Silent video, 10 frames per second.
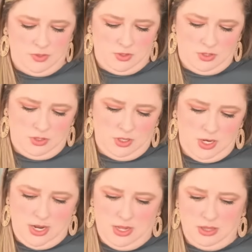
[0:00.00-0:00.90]
All
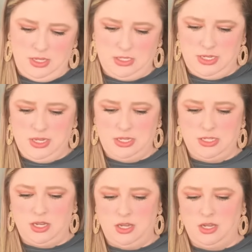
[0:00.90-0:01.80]
right, this is
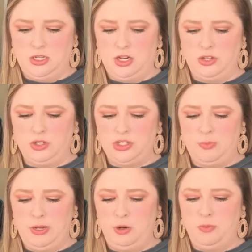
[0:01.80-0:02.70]
another Show
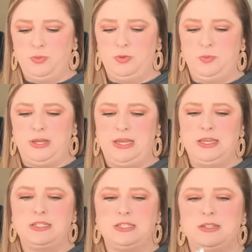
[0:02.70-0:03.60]
Me Your Moo
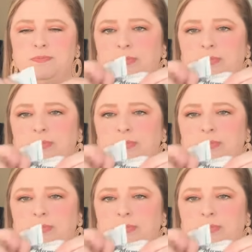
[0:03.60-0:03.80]
piece.